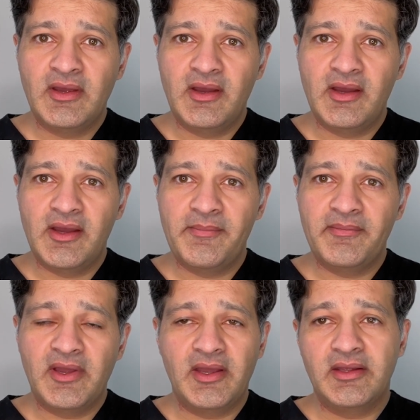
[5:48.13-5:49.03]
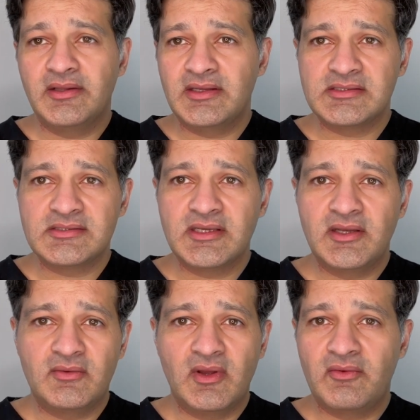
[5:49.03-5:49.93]
And as I
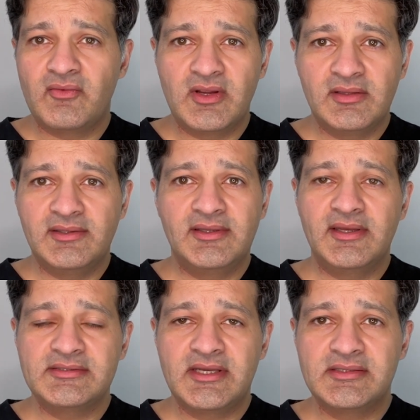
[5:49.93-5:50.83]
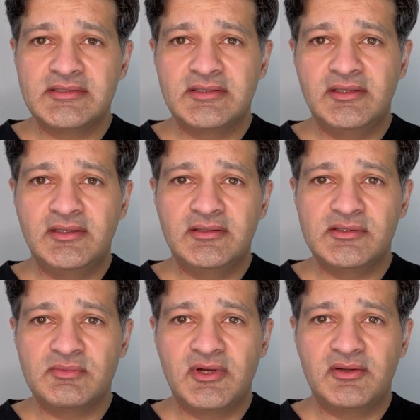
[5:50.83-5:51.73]
said, I regularly get tested
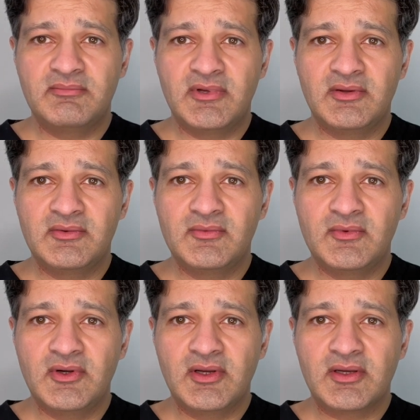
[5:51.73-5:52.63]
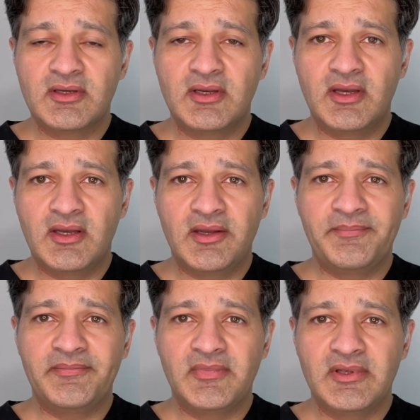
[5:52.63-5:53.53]
as part of my work.
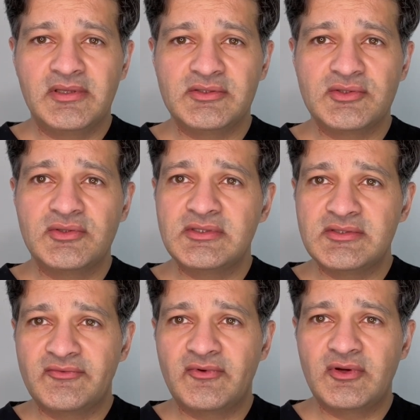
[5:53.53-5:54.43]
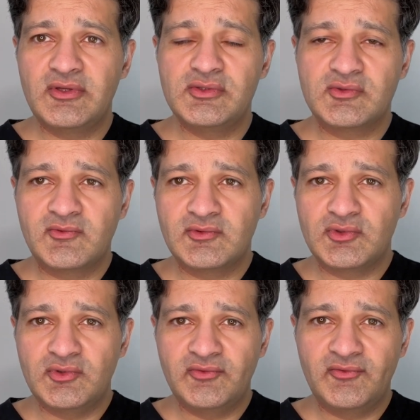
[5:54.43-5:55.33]
And so this is a very useful
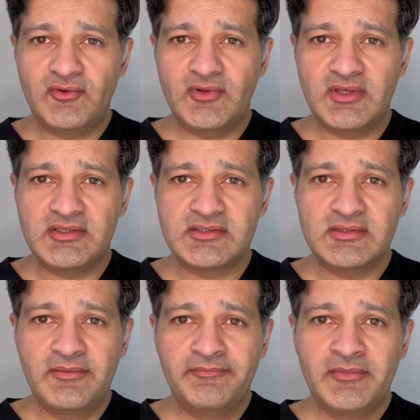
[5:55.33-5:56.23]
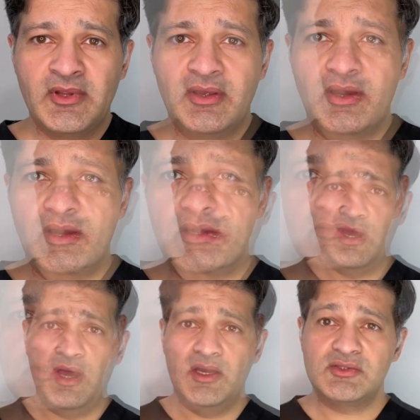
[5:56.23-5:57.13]
tool for this.
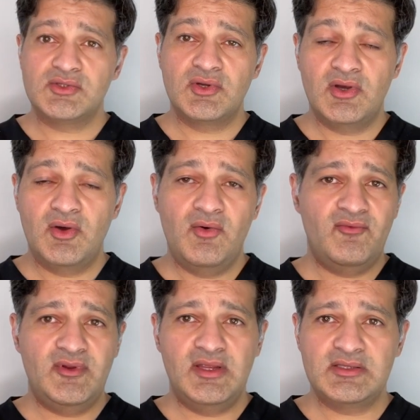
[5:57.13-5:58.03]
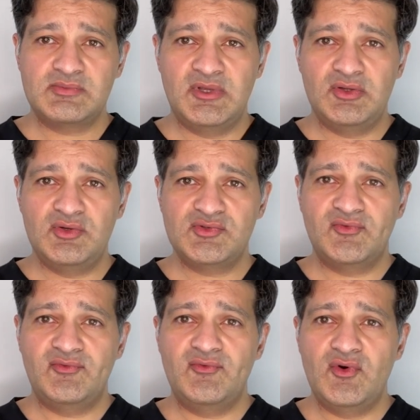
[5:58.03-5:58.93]
So hopefully that's been
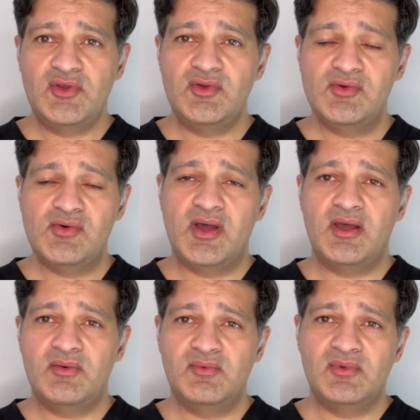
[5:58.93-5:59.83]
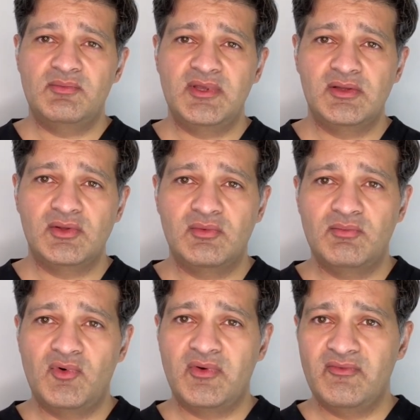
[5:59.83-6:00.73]
useful for you. There'll be a lot
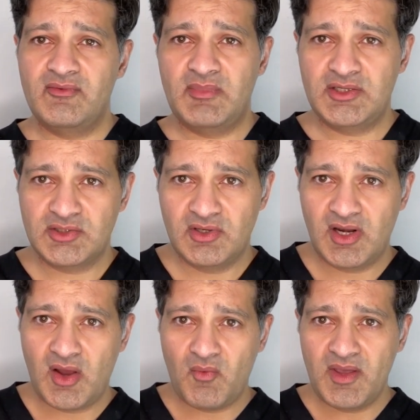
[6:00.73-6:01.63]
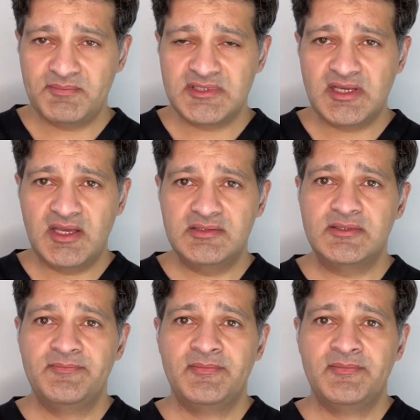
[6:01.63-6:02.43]
more information on our website.